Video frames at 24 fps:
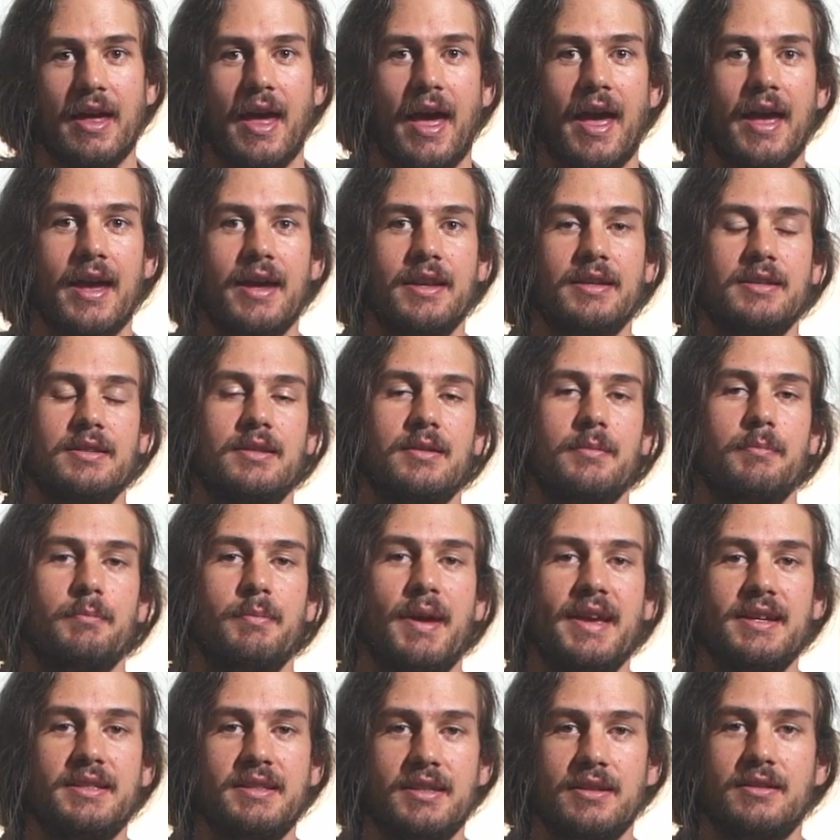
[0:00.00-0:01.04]
and
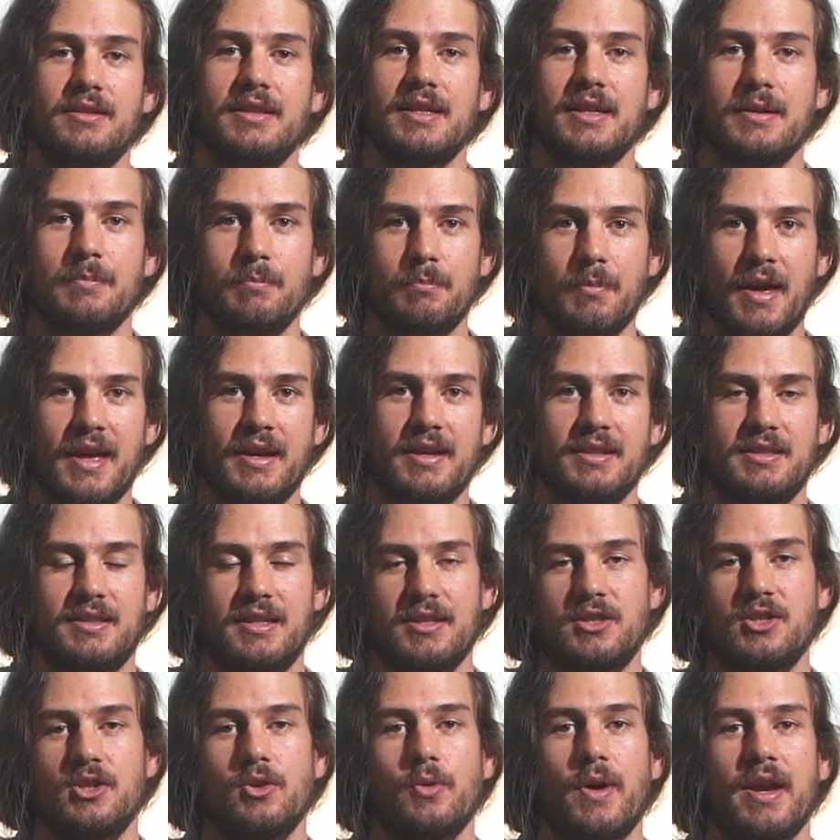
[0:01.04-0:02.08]
basically make a
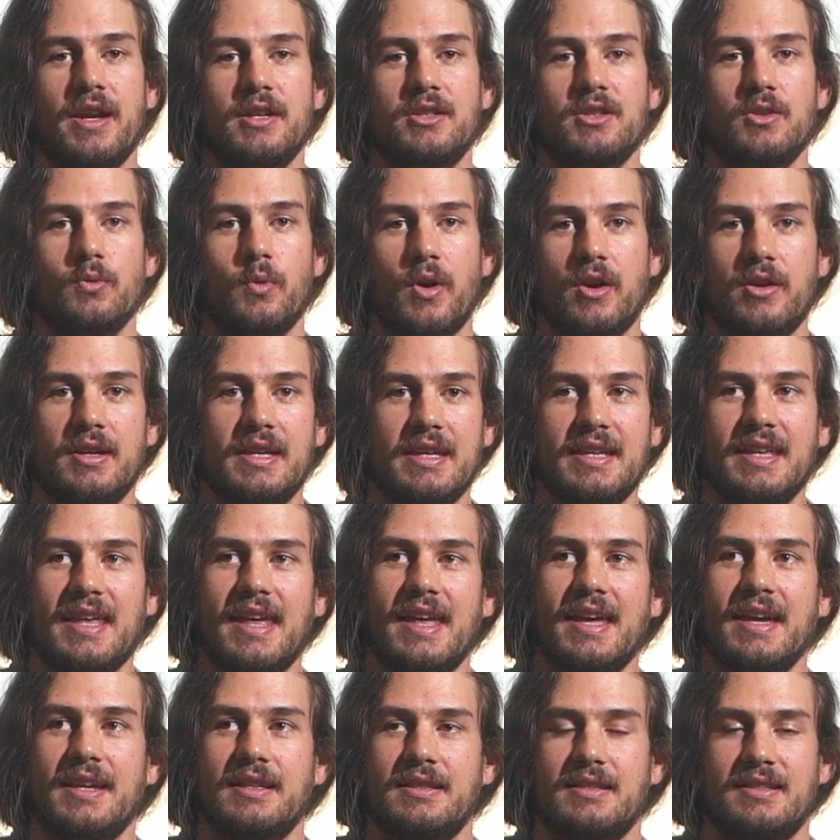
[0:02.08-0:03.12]
situation where he
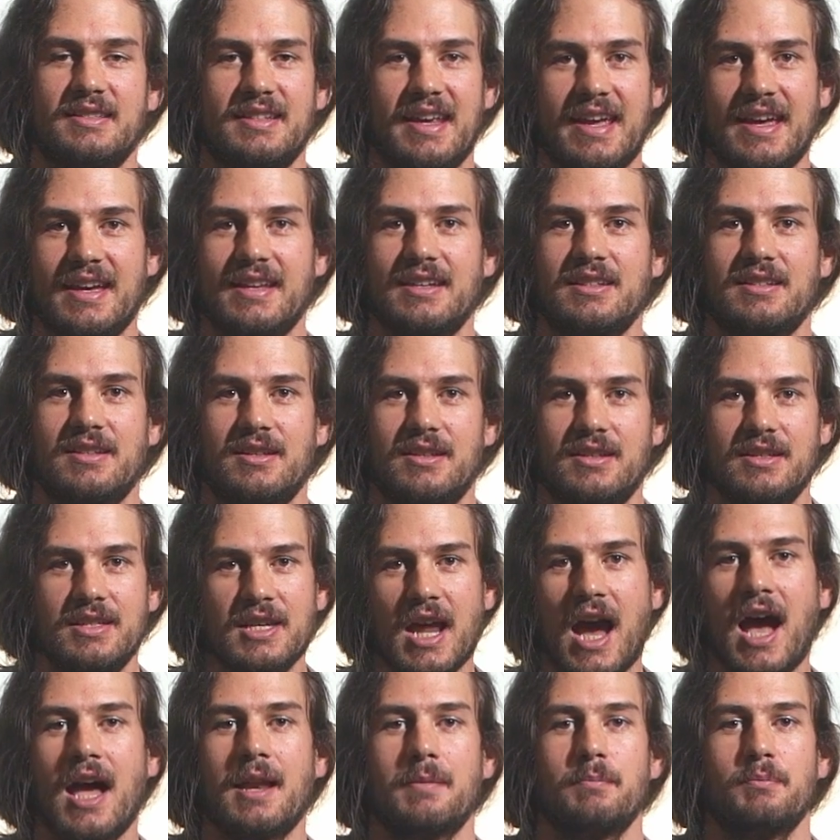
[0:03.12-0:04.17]
can't stand
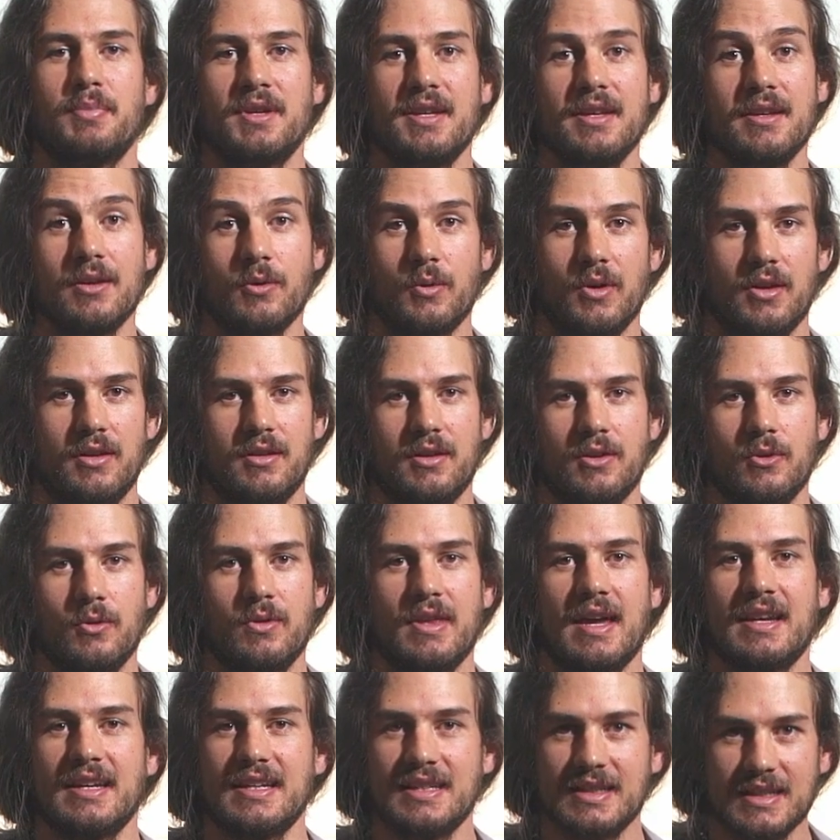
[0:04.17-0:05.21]
not being with you,
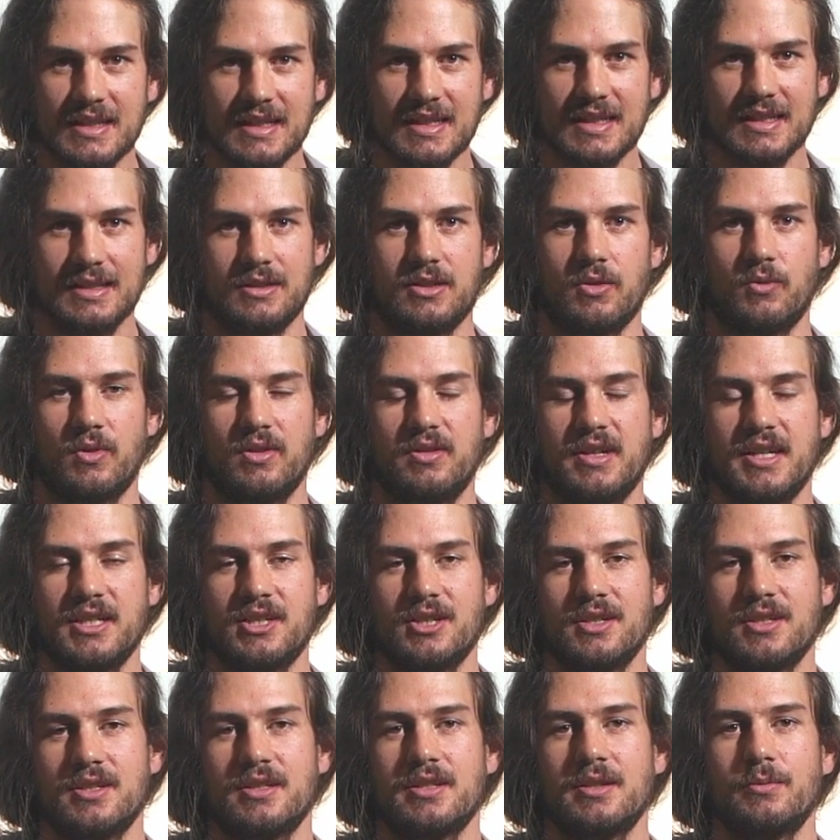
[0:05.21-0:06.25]
that he needs a
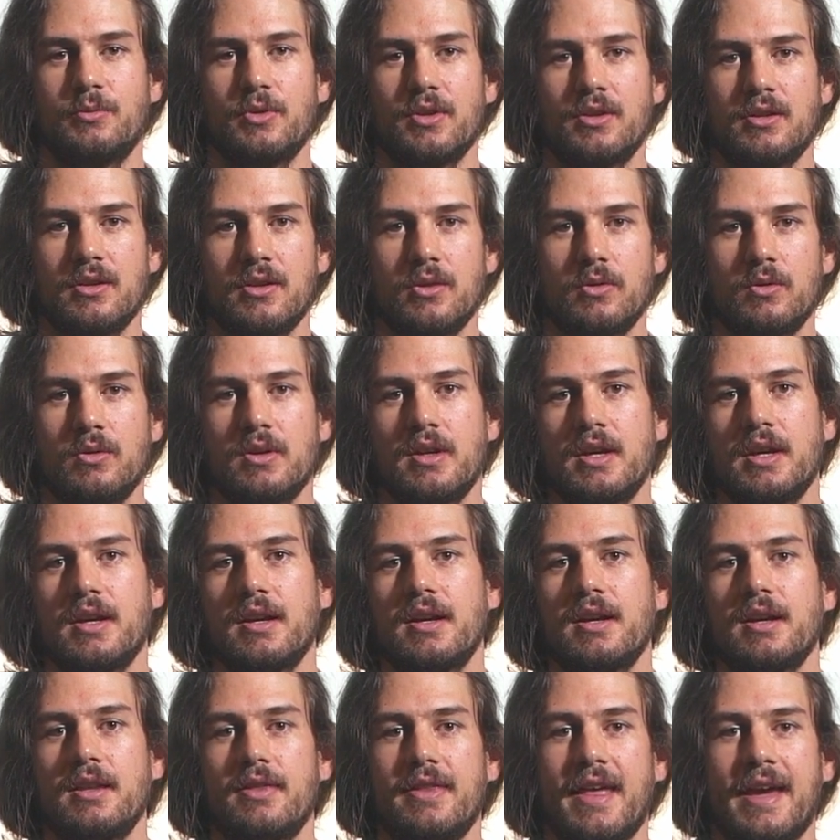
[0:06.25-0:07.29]
relationship with you,
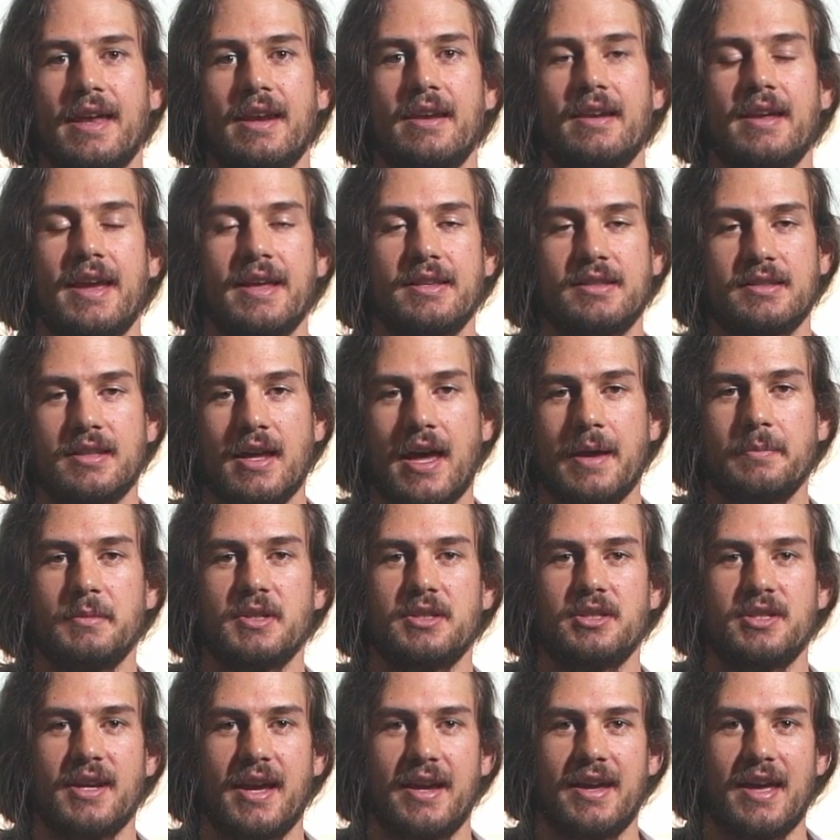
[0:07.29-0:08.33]
then it's time to
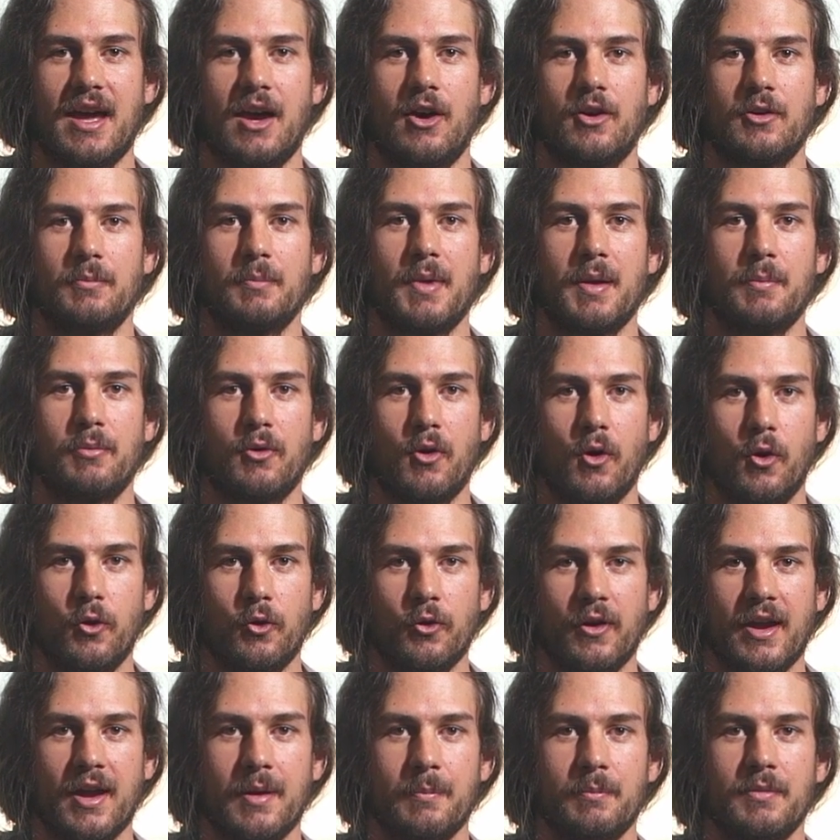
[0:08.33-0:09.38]
check out my
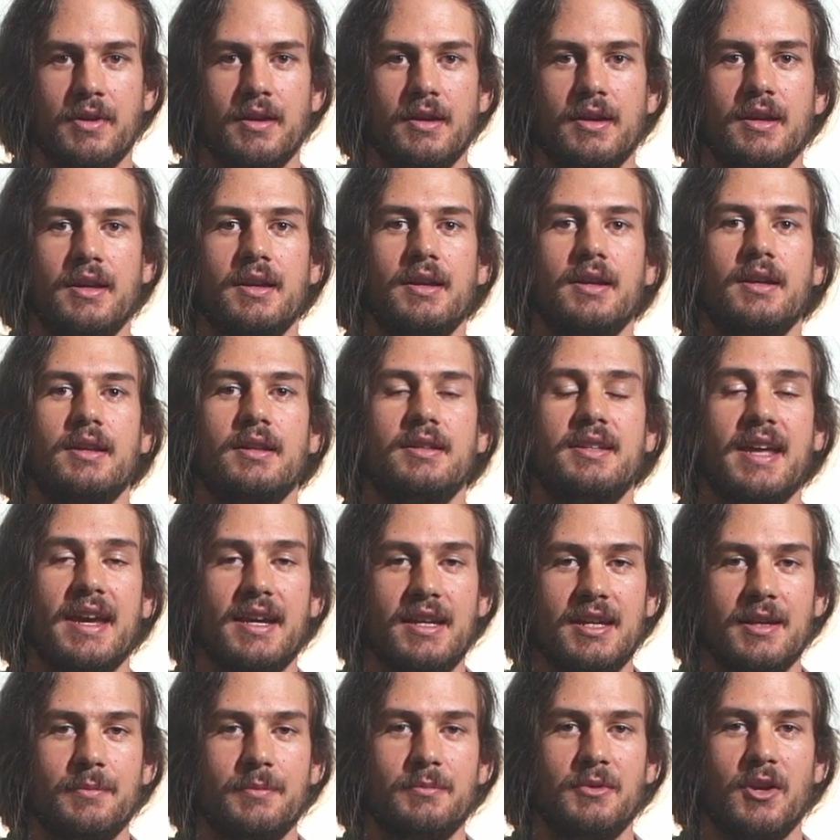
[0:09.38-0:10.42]
program,
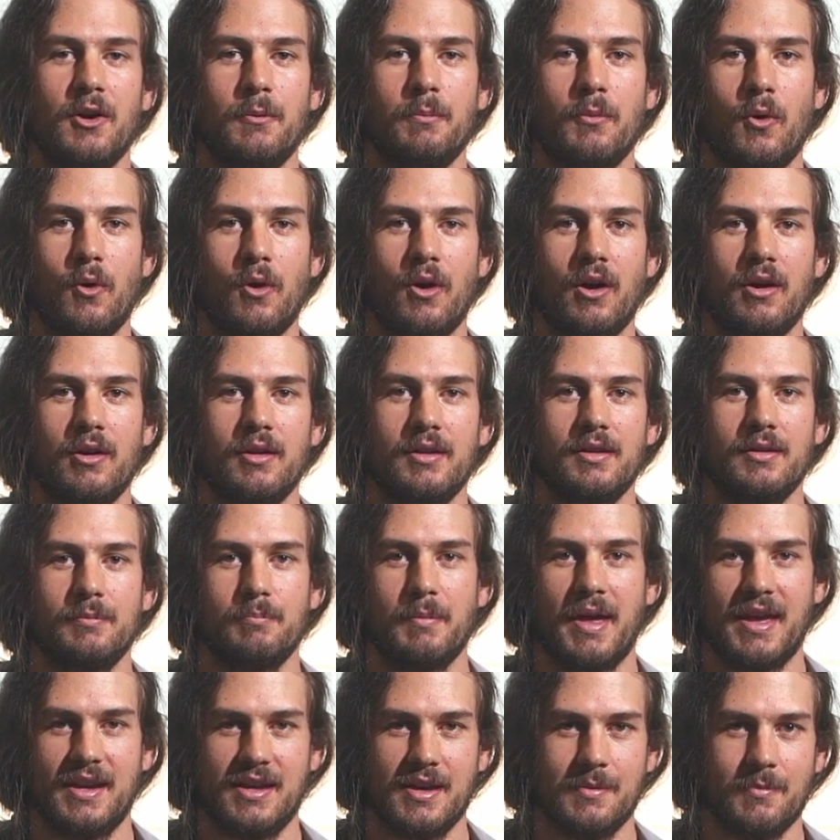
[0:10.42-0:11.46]
Date Him No More,
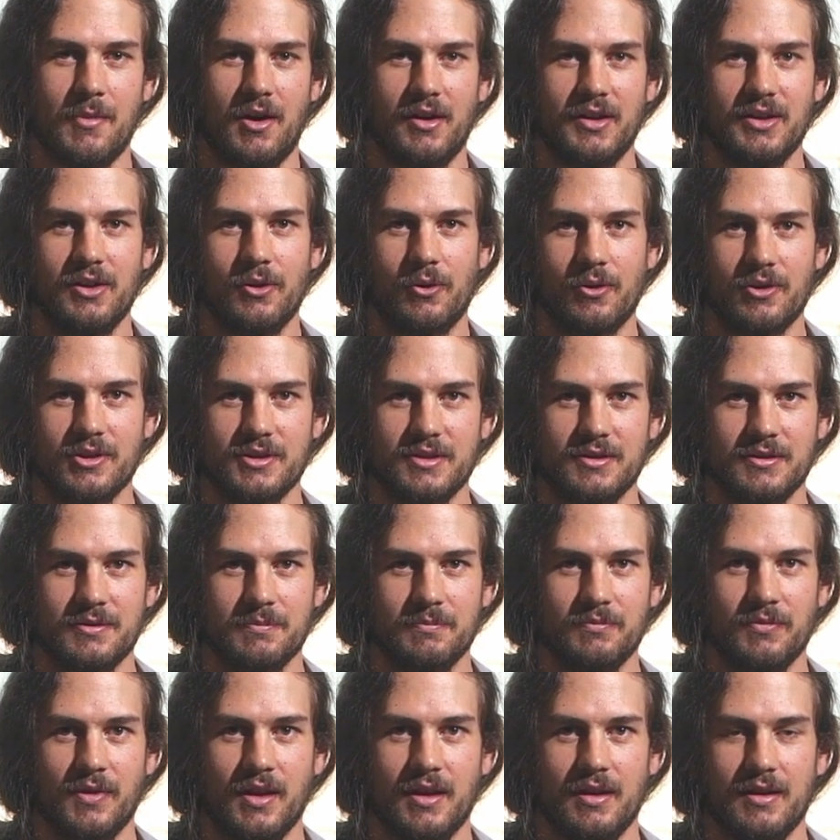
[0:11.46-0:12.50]
Make Him All
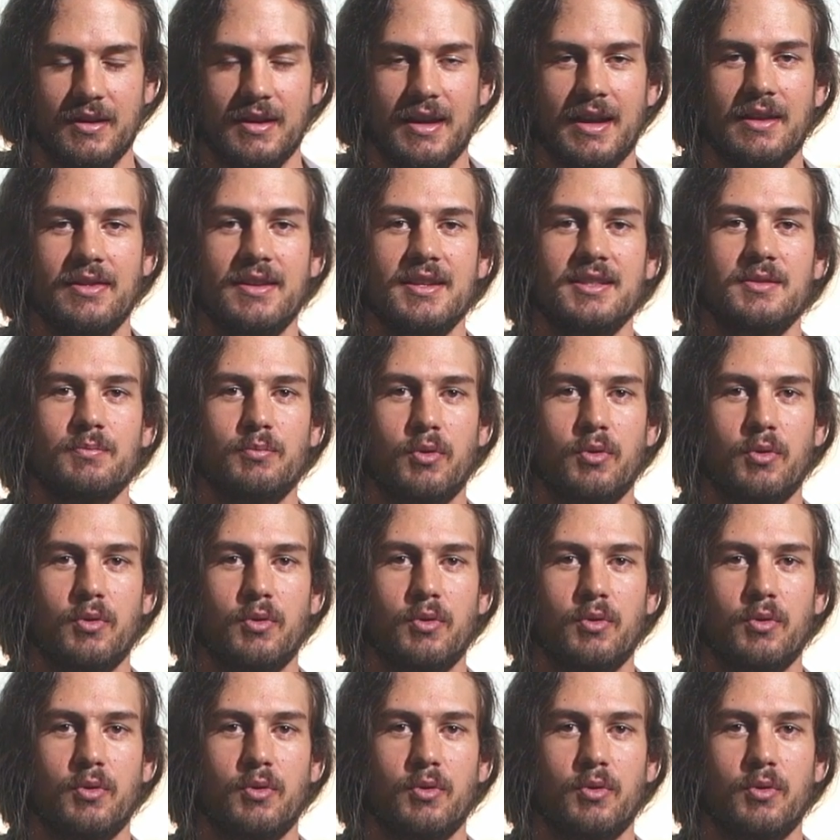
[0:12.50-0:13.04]
Yours. In this